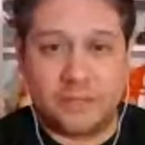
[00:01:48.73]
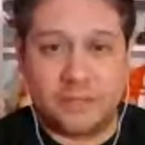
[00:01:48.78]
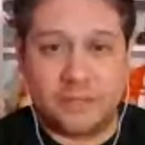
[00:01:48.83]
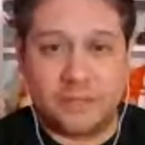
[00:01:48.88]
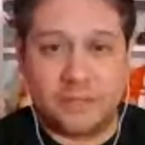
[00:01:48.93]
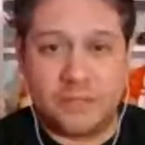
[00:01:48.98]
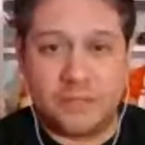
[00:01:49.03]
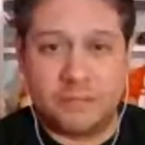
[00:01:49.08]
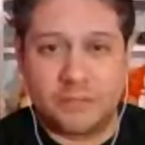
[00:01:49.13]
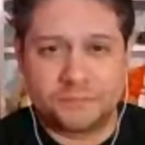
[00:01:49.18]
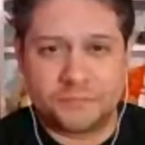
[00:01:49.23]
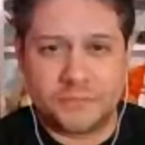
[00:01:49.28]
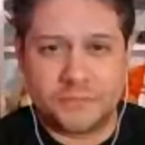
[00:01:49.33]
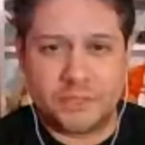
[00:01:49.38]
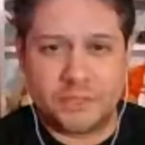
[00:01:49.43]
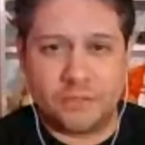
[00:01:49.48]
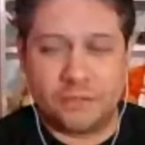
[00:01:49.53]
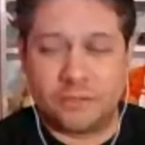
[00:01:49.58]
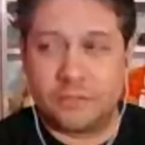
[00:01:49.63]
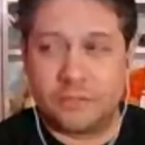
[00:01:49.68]

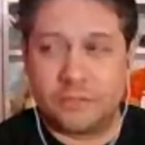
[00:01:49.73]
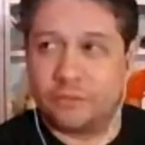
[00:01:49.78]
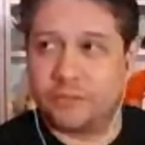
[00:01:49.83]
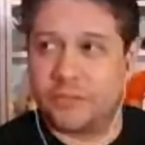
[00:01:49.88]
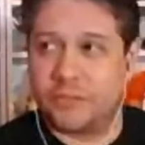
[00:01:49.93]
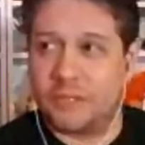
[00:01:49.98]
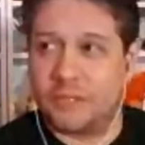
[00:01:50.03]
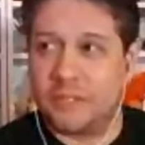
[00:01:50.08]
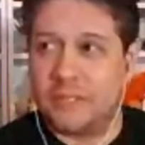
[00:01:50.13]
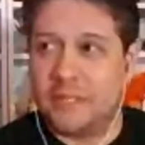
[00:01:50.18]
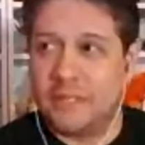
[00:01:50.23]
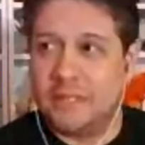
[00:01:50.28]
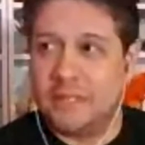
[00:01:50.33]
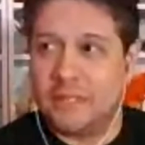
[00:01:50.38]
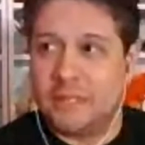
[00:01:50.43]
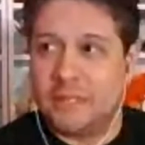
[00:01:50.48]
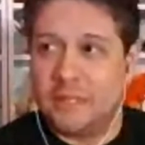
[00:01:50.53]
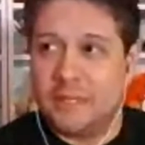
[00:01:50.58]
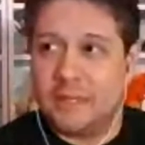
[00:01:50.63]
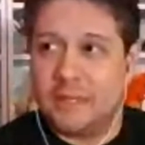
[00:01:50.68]
drug-themed
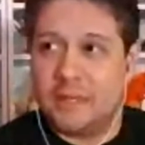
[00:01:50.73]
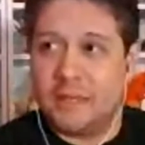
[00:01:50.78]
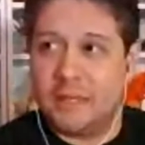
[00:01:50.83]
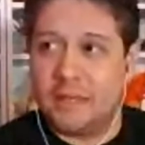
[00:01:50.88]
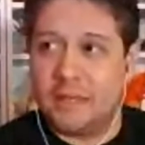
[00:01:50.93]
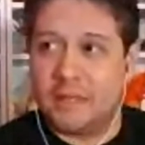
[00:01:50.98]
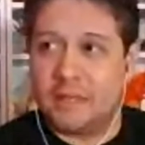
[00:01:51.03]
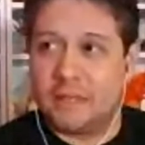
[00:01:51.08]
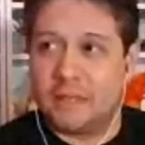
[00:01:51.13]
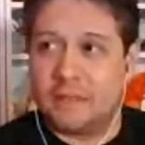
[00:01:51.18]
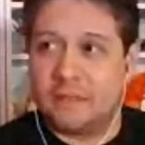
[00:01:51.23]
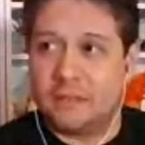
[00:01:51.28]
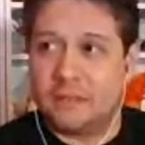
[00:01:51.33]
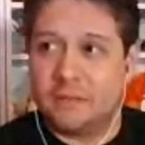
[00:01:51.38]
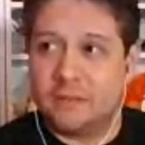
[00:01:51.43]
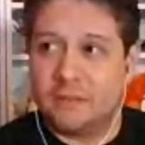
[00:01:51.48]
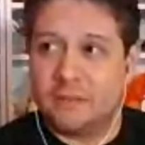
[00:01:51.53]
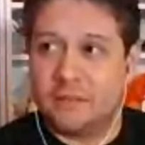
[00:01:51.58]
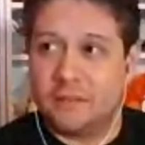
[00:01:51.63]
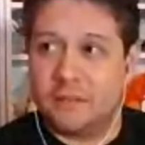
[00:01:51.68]
Carcosa.
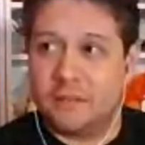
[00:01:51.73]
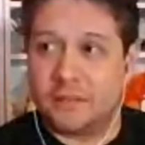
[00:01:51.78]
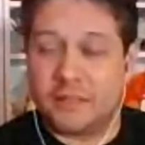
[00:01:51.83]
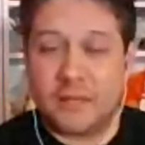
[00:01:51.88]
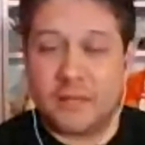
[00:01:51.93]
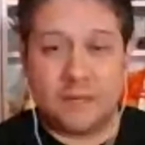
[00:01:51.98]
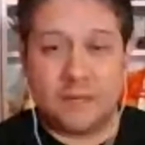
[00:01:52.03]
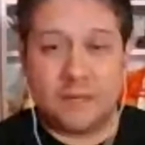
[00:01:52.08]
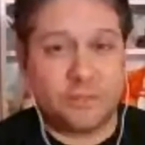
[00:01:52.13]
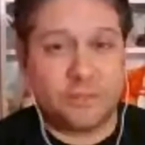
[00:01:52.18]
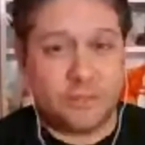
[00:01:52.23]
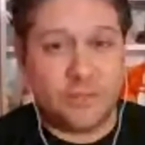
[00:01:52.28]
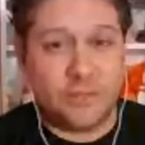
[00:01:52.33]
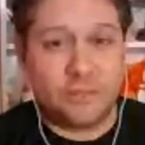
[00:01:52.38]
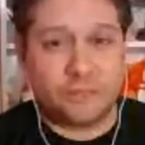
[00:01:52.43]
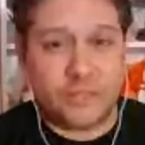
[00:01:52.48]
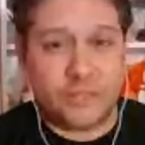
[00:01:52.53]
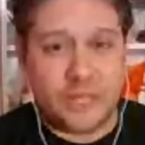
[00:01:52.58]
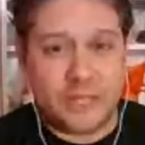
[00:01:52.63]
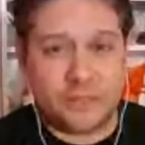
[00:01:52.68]
And
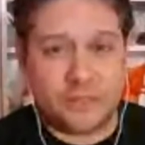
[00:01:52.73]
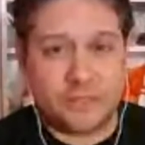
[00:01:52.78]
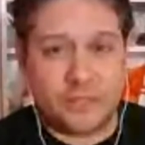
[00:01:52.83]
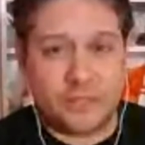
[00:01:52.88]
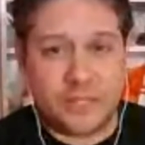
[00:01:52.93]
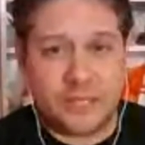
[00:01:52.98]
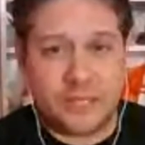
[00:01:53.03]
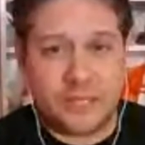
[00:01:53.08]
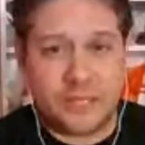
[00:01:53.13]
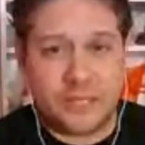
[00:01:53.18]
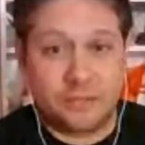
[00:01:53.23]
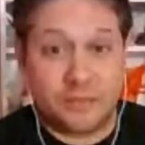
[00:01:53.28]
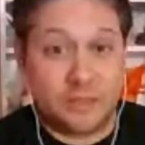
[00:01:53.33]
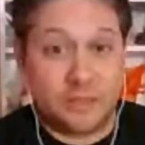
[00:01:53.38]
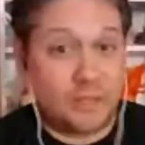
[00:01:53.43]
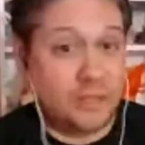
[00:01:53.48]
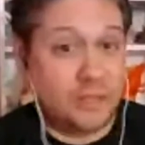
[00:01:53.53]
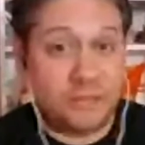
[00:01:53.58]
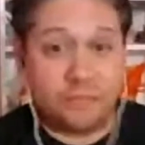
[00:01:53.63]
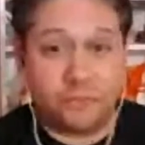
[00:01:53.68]
it kind of took
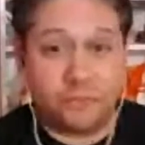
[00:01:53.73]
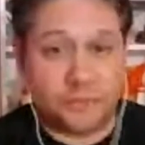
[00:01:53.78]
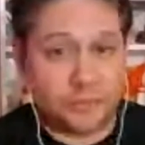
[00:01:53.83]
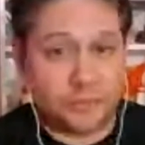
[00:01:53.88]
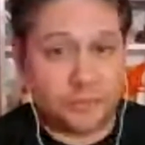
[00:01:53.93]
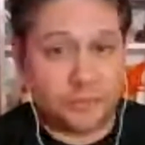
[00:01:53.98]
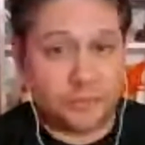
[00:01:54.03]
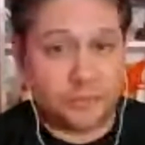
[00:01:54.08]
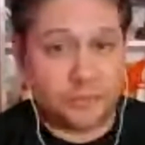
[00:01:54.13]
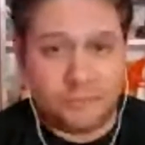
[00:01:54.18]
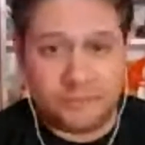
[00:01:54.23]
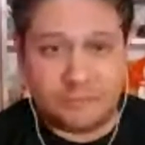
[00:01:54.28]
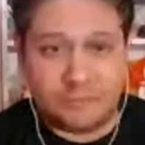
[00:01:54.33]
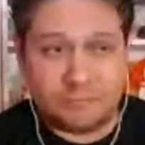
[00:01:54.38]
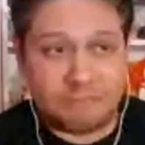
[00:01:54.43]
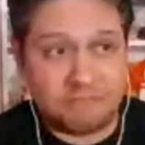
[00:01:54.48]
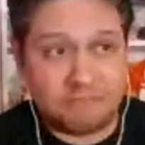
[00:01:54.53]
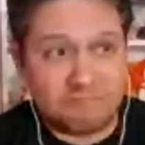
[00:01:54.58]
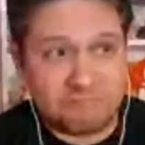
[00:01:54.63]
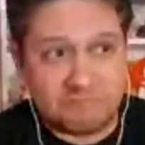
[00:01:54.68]
off. The hashtag took on a
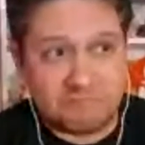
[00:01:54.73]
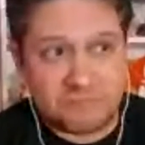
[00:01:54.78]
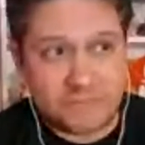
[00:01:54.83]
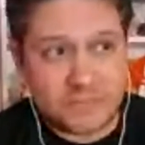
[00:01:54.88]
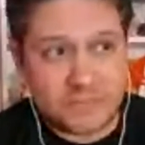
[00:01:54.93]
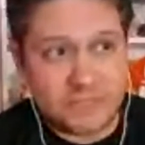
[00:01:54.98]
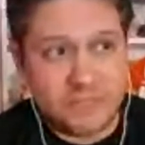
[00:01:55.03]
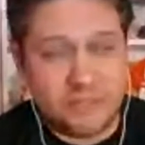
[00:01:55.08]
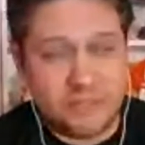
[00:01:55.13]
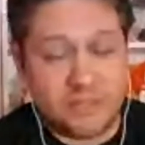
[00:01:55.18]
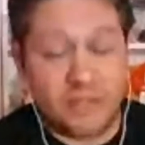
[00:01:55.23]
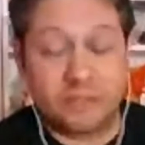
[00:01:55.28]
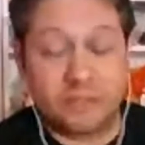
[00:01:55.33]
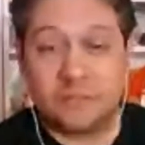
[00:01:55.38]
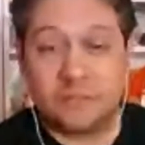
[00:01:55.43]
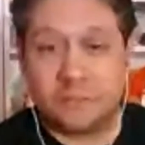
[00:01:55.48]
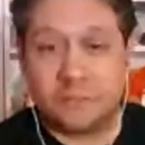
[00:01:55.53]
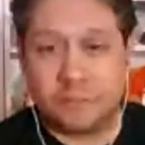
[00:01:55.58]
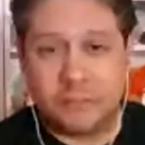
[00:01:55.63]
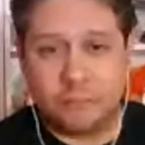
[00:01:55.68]
life of its own.
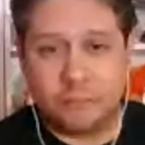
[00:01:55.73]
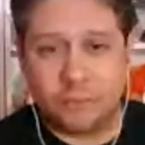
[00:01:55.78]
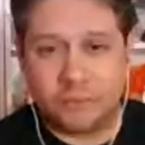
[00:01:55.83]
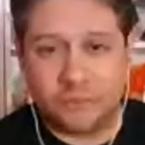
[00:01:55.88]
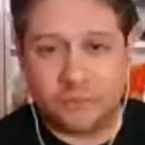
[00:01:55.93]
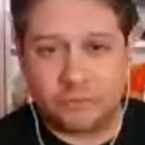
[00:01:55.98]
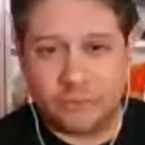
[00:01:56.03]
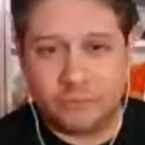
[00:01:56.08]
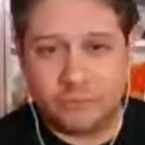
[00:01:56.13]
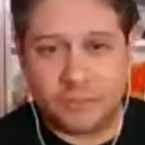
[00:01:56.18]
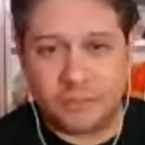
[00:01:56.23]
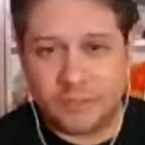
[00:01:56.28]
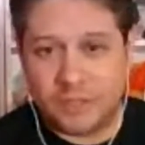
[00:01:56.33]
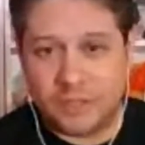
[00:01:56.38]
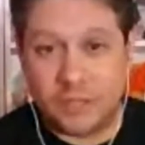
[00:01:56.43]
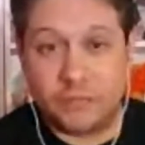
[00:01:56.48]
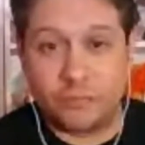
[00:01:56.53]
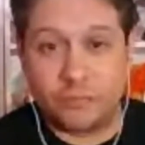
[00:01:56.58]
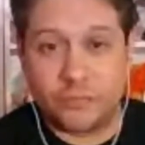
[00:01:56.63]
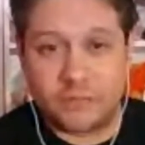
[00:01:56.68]
Dozens
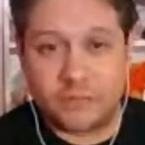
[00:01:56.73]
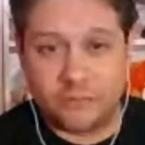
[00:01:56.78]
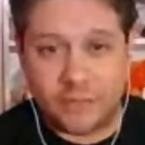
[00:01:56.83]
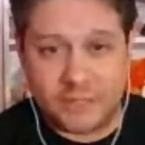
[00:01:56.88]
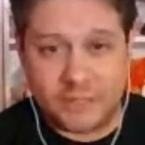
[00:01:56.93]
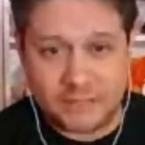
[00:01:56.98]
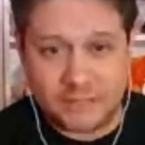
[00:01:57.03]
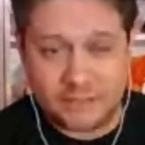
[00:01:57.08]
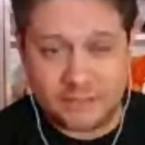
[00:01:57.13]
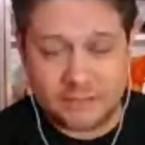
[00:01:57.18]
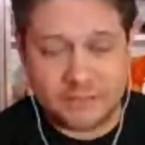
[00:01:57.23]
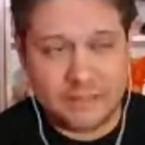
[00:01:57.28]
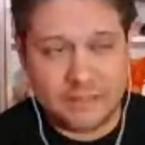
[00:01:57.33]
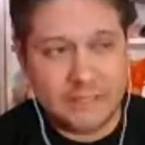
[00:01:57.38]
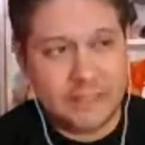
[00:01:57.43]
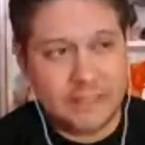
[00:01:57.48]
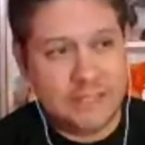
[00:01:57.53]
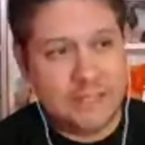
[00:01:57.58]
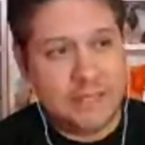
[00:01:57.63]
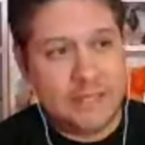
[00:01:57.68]
of people contributed
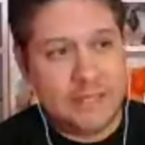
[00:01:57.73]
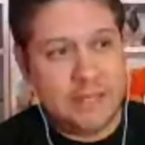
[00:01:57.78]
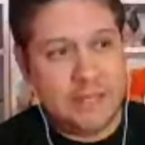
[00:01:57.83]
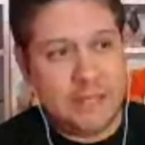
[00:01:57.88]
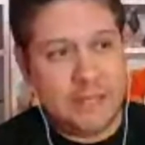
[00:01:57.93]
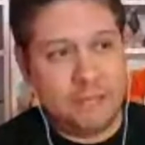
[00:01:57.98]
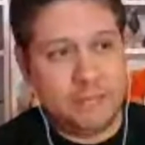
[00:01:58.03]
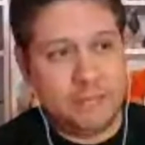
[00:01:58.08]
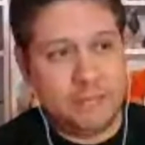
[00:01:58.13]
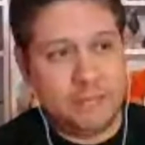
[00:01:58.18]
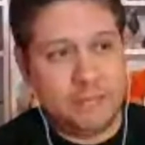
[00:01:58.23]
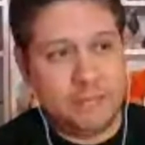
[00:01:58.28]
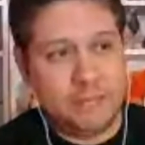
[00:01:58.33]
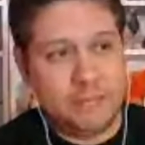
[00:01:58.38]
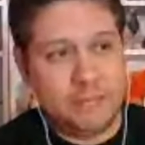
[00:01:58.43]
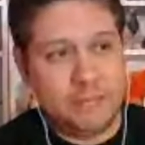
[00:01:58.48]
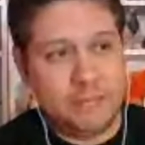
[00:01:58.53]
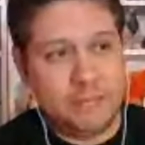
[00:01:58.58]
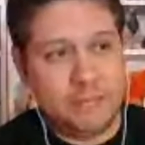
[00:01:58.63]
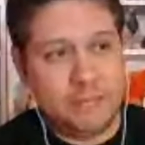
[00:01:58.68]
hundreds of ideas.
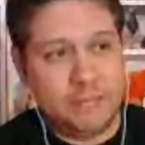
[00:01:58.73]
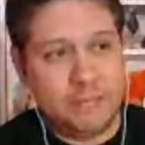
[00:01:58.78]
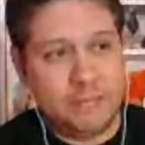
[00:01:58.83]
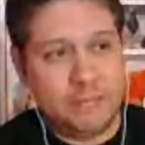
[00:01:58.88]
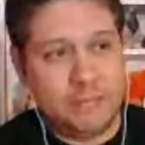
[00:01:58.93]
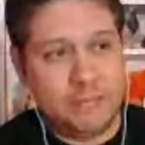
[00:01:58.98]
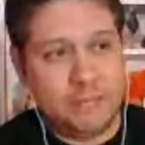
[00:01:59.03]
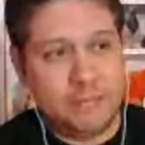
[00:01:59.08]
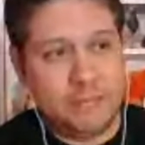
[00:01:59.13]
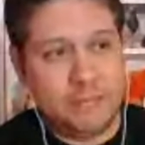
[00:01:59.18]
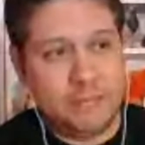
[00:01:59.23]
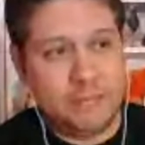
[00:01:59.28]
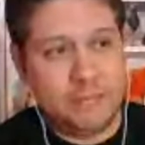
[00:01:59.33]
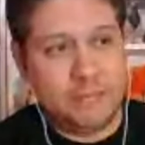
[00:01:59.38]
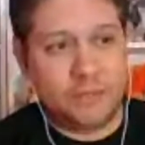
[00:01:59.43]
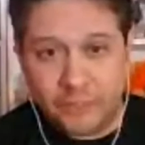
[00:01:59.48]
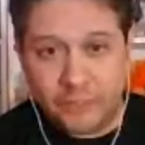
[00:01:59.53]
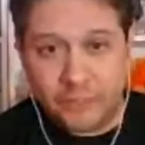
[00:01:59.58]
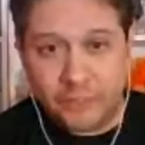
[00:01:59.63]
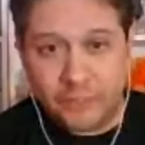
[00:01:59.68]
I bound the
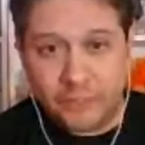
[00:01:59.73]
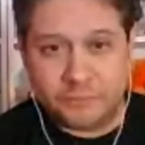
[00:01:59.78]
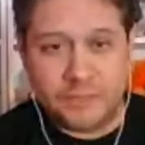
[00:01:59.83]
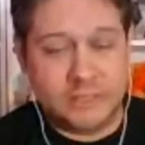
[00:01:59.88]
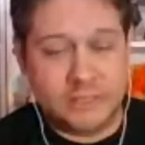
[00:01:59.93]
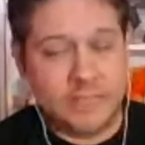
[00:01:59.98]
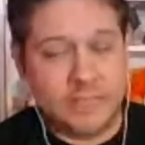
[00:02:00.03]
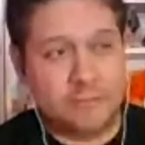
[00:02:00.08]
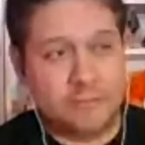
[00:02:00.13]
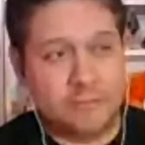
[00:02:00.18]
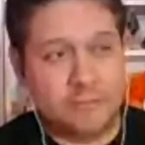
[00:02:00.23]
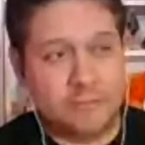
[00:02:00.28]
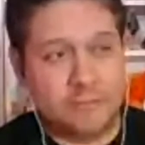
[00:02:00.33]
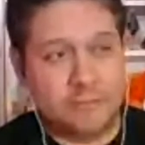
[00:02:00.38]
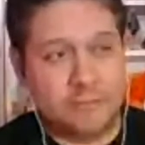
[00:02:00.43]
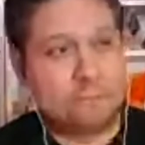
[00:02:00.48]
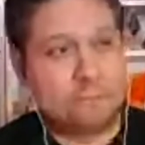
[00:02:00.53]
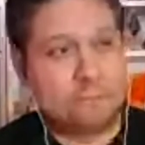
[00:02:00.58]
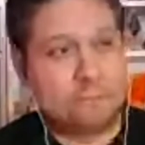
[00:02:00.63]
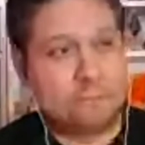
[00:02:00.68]
book and gave it away as a
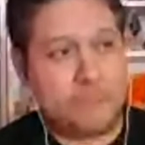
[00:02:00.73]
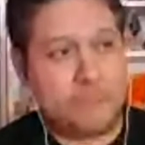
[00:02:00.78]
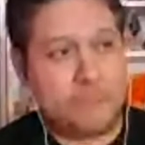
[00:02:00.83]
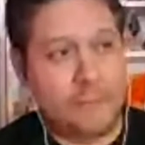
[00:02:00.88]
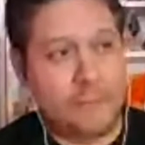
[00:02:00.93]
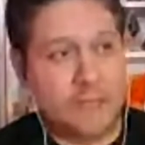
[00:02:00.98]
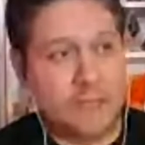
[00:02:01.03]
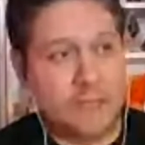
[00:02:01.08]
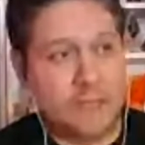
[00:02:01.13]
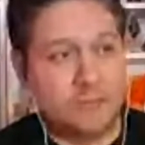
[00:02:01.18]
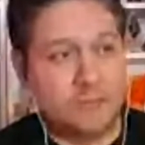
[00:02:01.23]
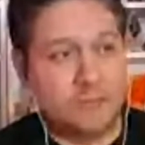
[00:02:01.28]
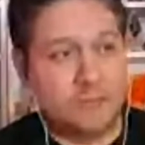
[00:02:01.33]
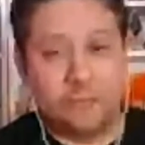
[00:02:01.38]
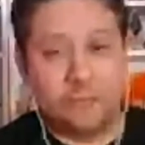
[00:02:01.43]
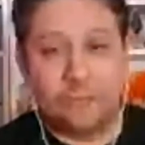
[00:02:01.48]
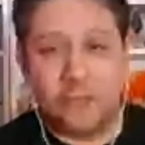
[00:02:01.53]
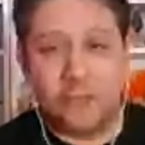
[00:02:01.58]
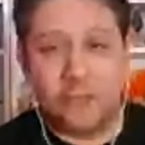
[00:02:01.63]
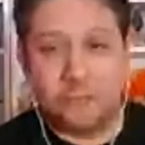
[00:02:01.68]
PDF.
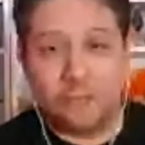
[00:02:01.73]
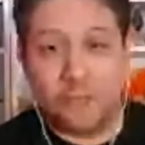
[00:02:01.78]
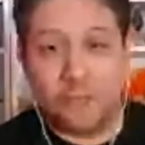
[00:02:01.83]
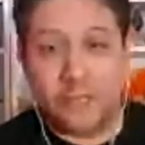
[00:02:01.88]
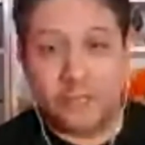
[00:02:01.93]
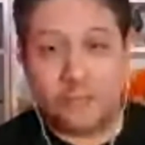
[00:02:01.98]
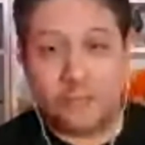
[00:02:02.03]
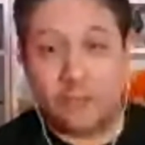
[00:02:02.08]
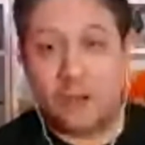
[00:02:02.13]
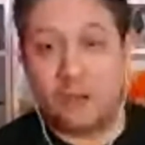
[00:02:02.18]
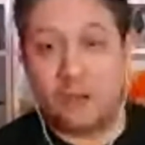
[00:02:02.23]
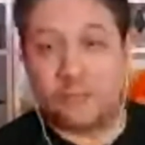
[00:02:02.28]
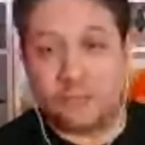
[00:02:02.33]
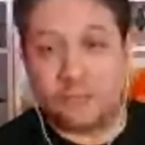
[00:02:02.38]
And it's also